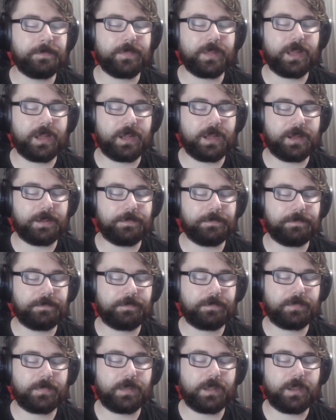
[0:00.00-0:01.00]

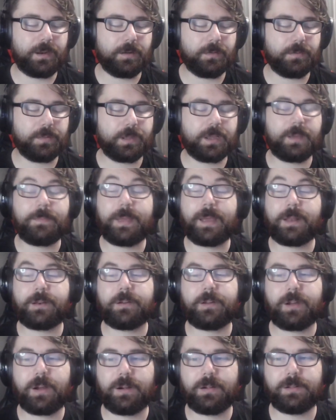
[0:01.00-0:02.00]

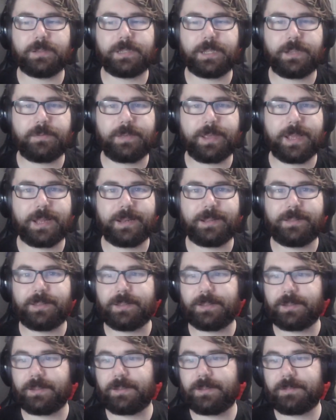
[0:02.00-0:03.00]
commander cards that you get in
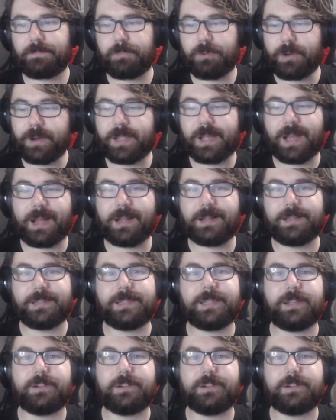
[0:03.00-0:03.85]
the precons.